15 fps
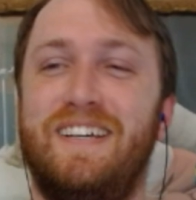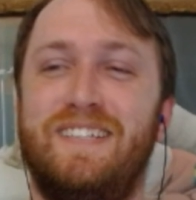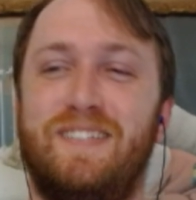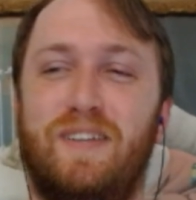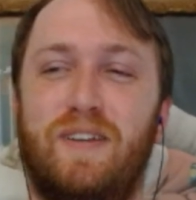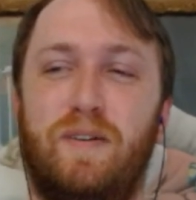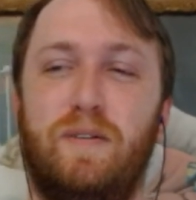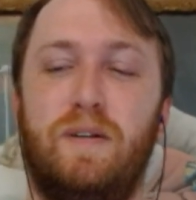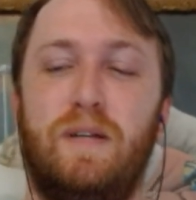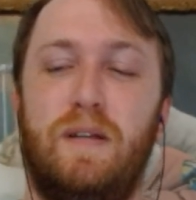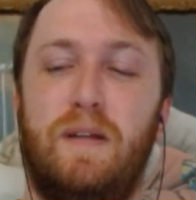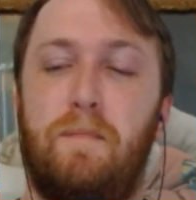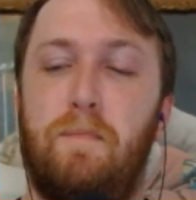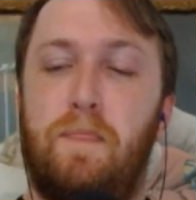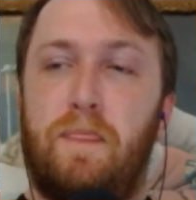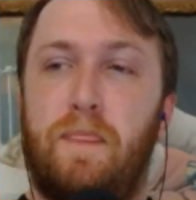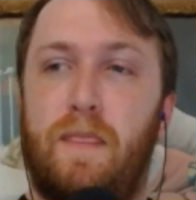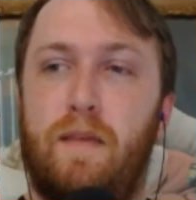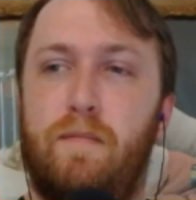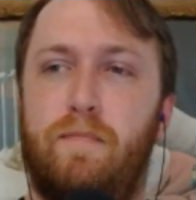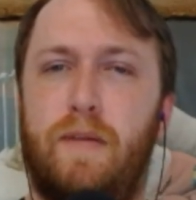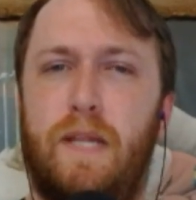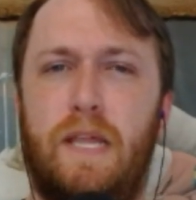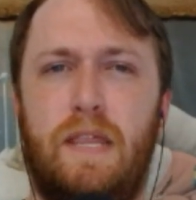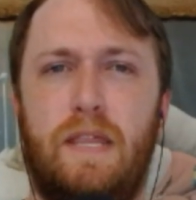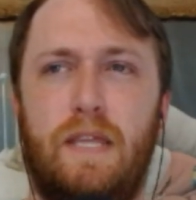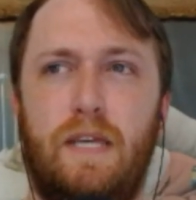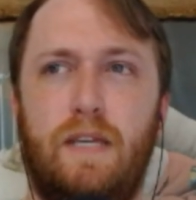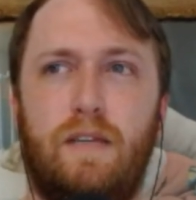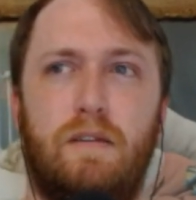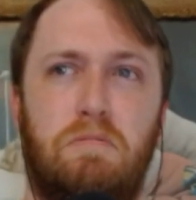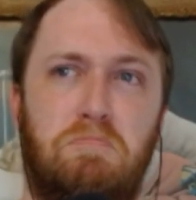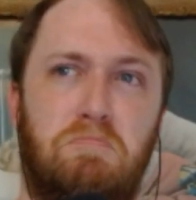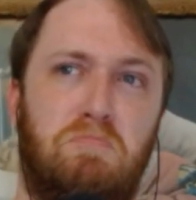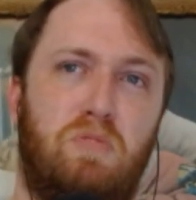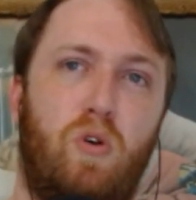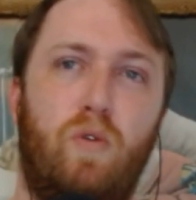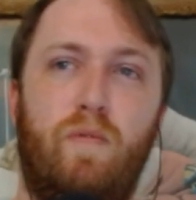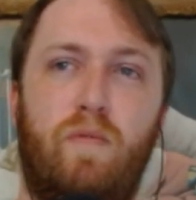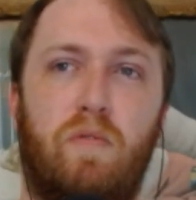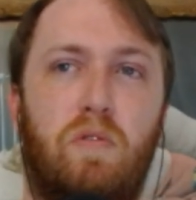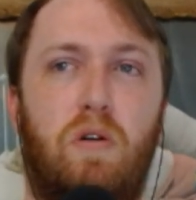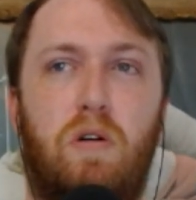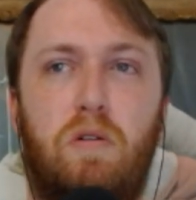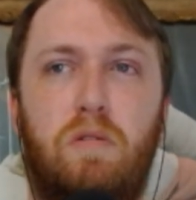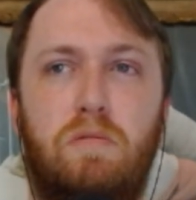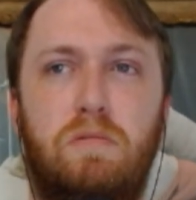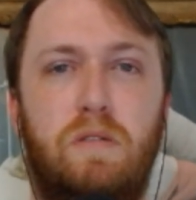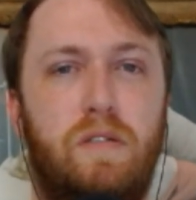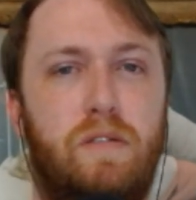So, but I think overall,